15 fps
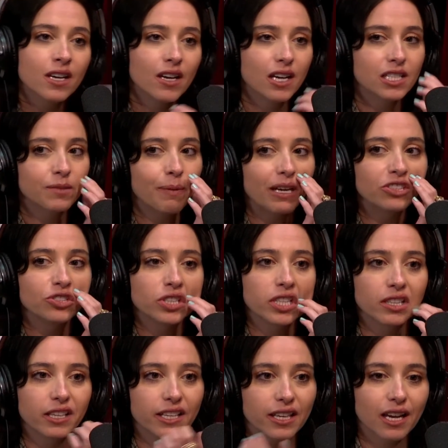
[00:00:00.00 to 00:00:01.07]
especially
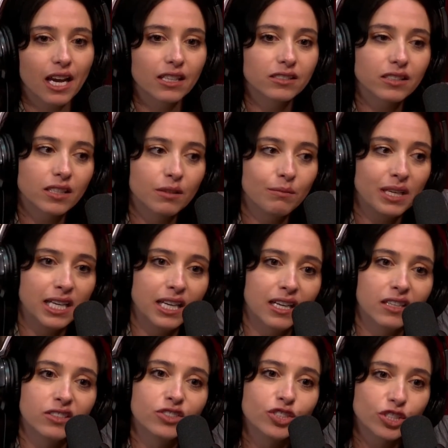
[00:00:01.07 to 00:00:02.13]
like as a
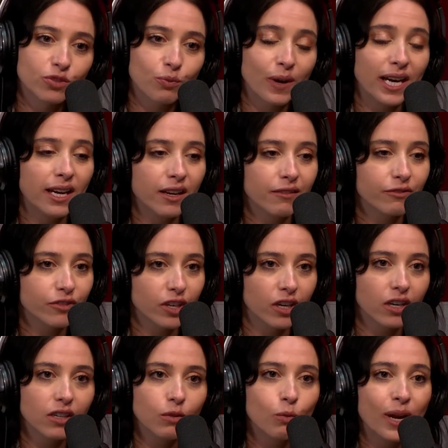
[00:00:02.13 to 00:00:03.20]
comedian, just waiting for
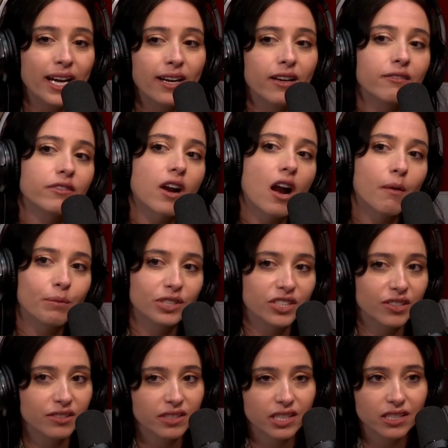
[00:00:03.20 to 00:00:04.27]

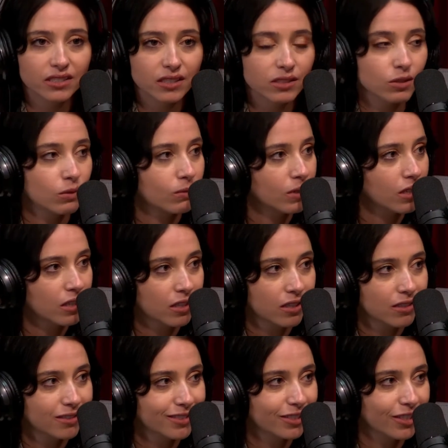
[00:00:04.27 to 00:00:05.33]
opportunities doesn't work.
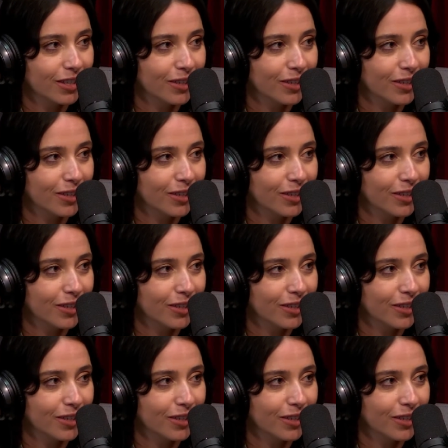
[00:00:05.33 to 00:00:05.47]
So